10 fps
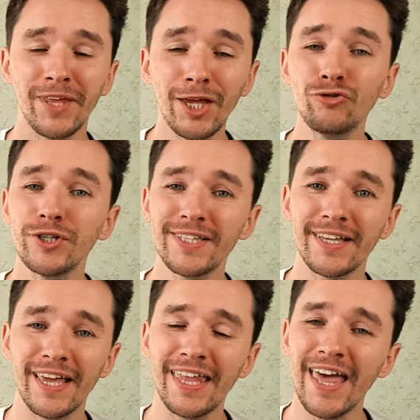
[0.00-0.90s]

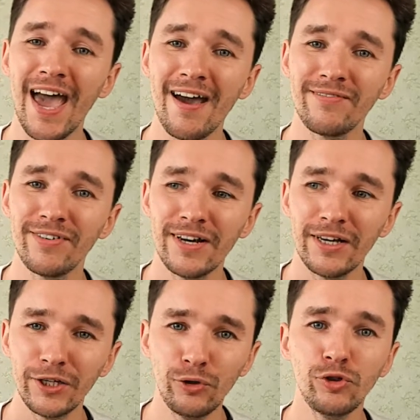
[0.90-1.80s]
interesting and have
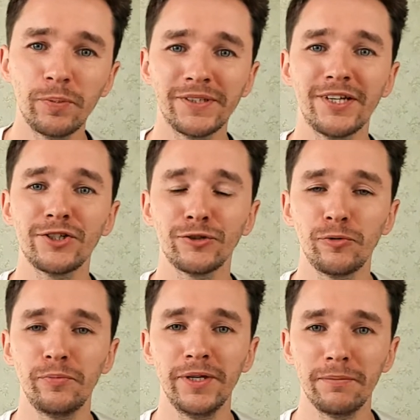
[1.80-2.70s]
huge potential to
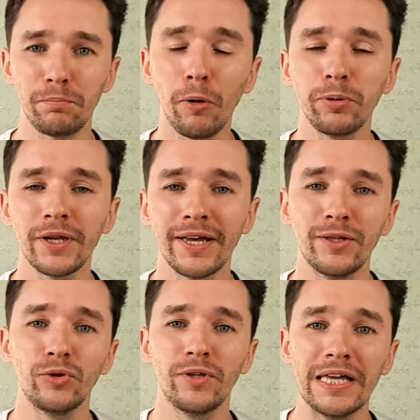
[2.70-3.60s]
be popular
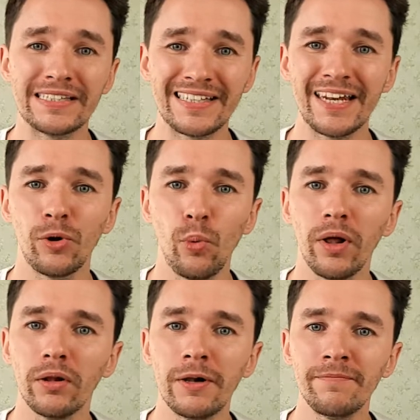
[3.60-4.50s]
and, and selling
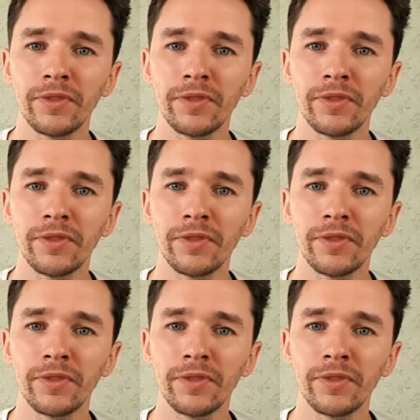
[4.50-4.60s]
well